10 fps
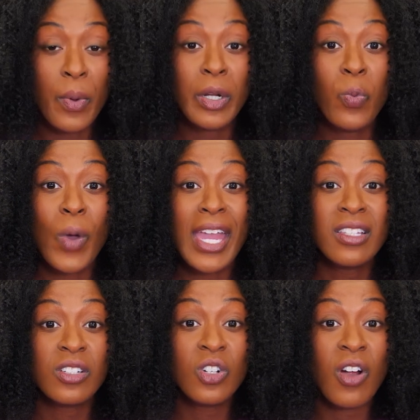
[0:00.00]
they would
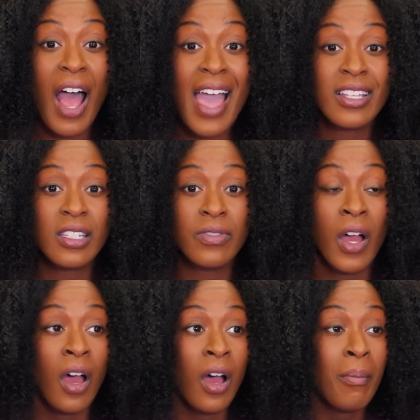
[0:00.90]
awake to cries
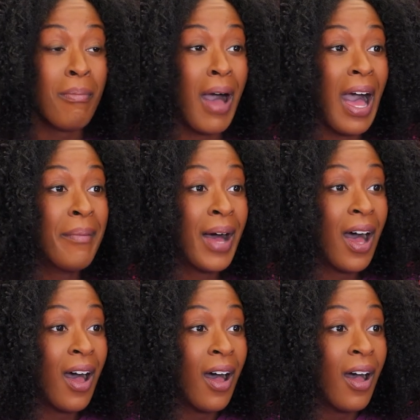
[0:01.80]
of,
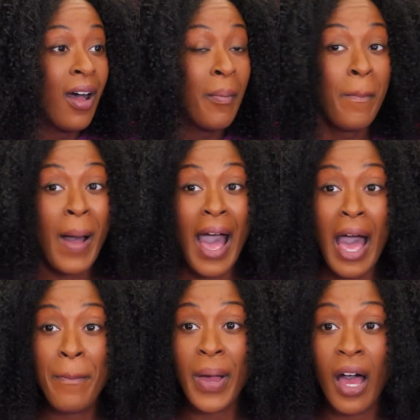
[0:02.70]
"Mama!
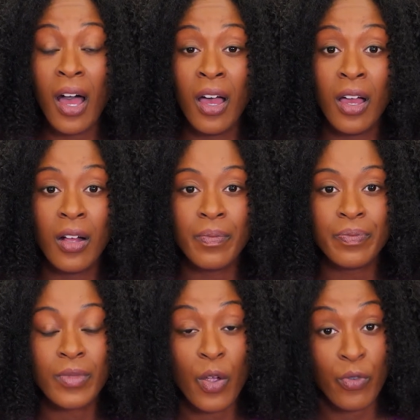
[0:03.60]
Papa!"
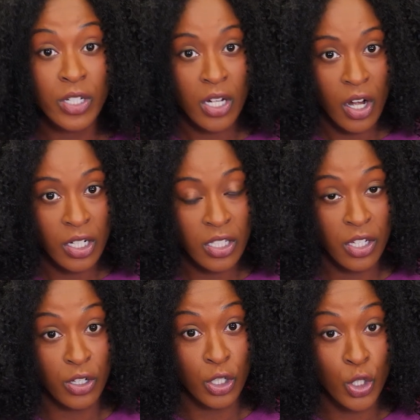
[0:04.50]

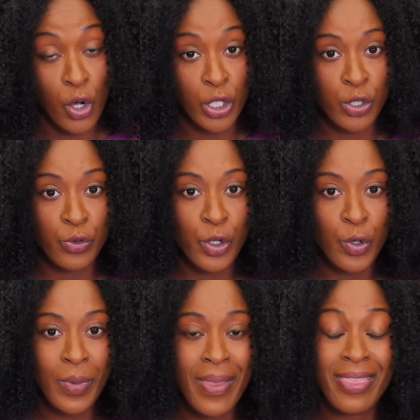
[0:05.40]
Returning to their daughter's
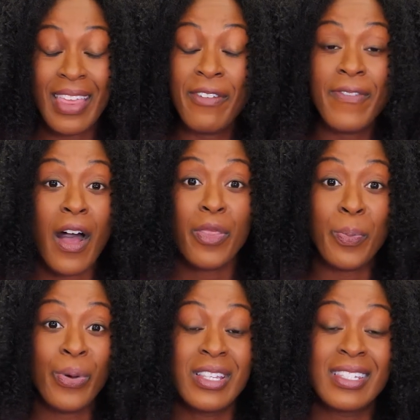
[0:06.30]
room, they
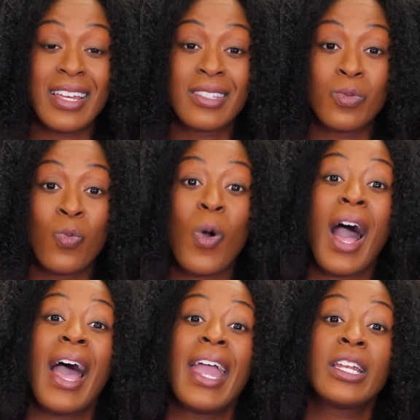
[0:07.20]
found the princess
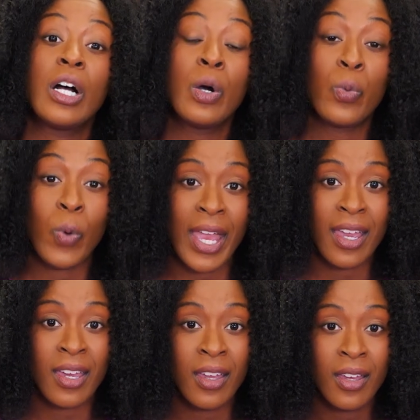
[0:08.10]
wide
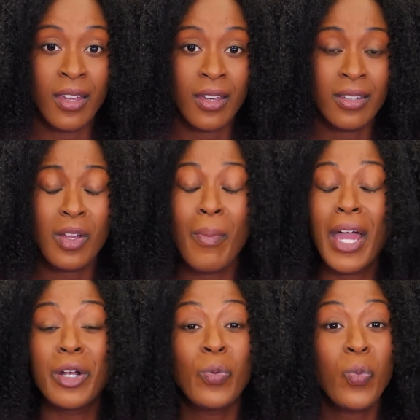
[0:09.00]
awake. No
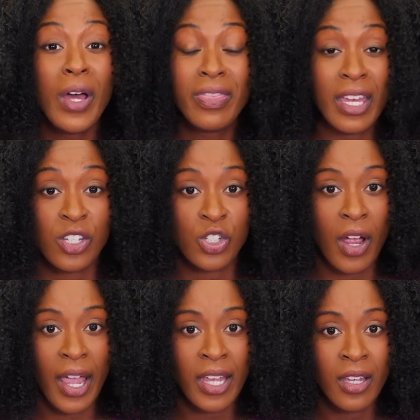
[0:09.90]
matter what they
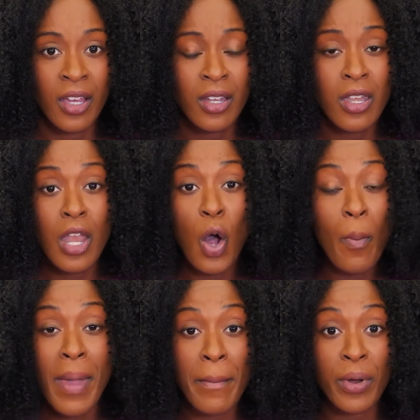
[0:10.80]
tried,
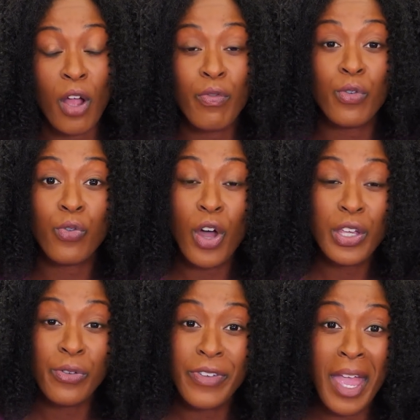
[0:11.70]
no member of the
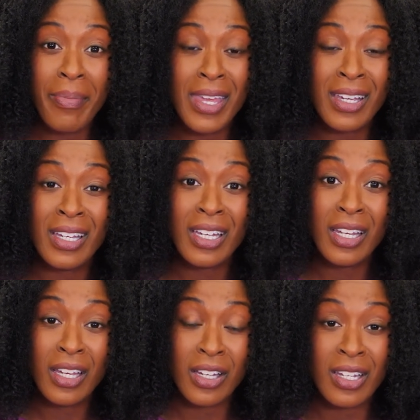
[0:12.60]
royal family could
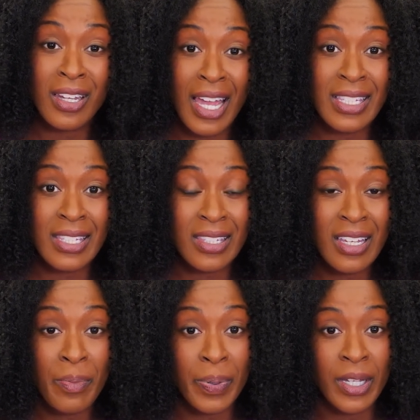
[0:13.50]
get a good night's
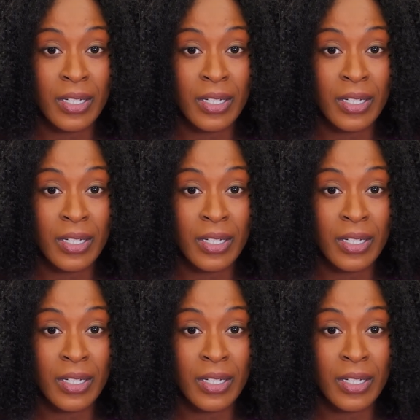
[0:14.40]
sleep.